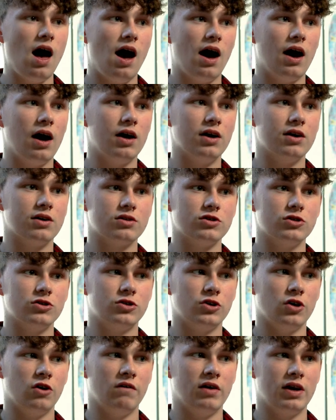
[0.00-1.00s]
and
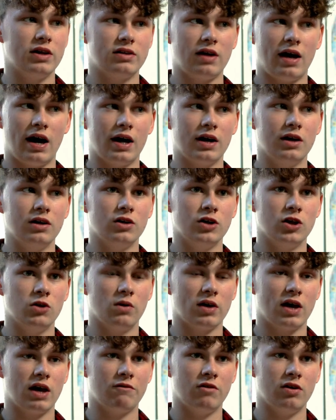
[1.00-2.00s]
during a day you
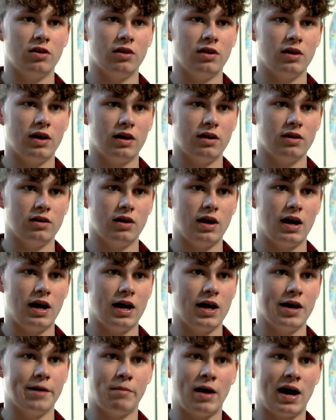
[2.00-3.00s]
were given
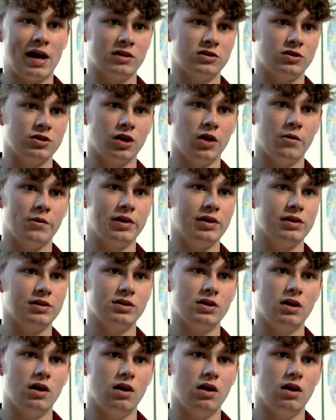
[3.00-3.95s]
a pass to go and